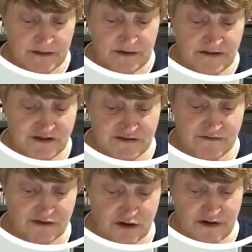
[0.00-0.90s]
Where I've just
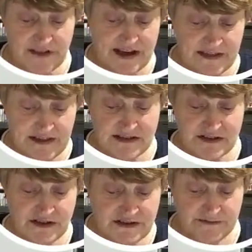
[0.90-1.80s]
knocked that, that's
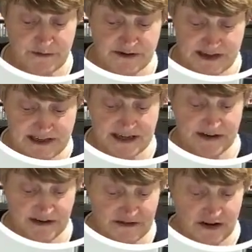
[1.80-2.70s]
just to press that
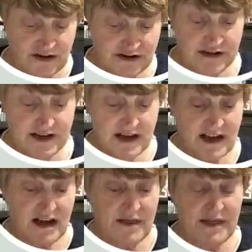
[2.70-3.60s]
down even harder.
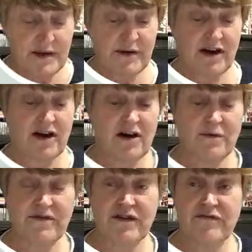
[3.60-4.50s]
And there we
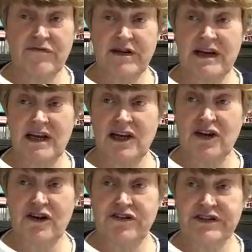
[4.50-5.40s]
are. We've got a really
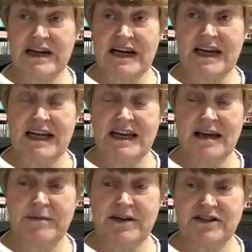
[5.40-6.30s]
good, clean
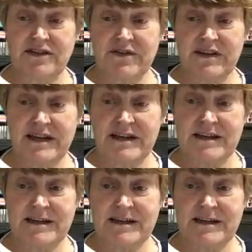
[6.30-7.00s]
image on there.